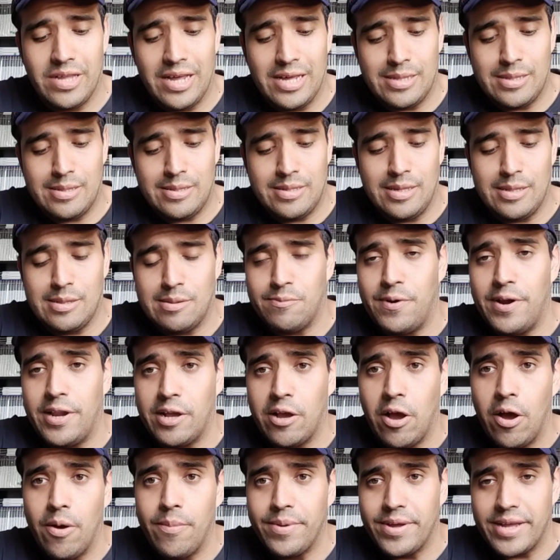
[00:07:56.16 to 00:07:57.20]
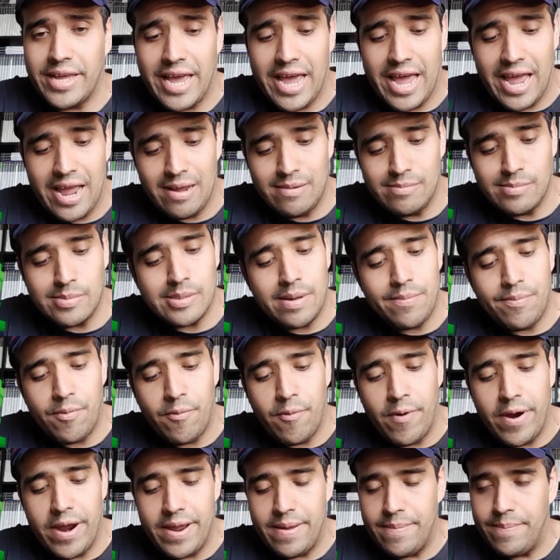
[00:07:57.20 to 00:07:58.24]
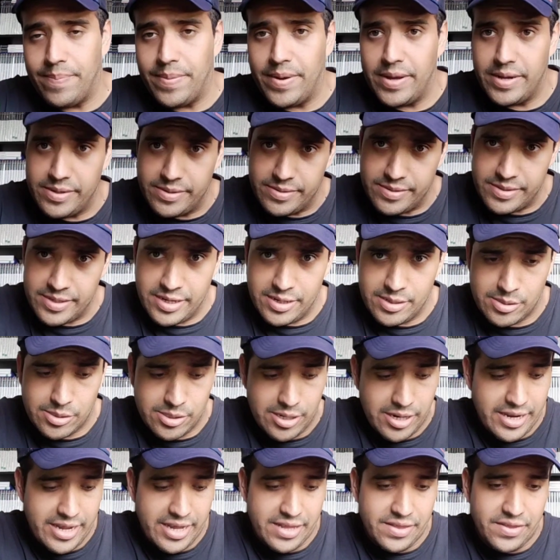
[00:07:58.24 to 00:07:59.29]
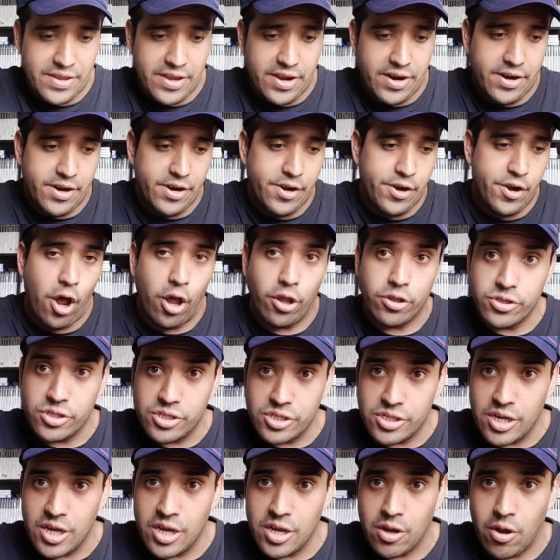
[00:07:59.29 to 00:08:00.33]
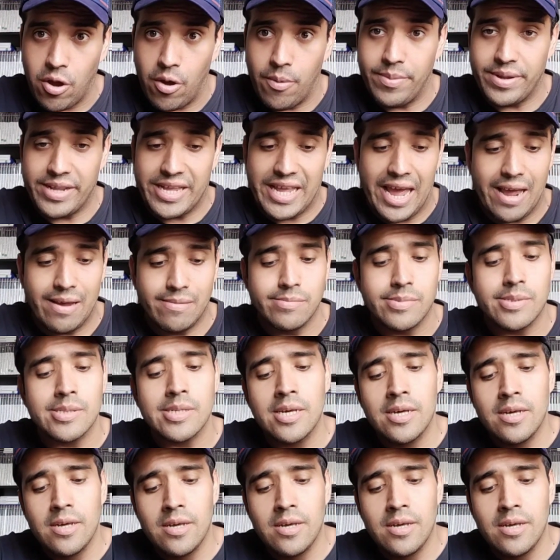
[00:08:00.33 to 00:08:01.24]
that's just really common games everywhere, but here in Australia they are not common games.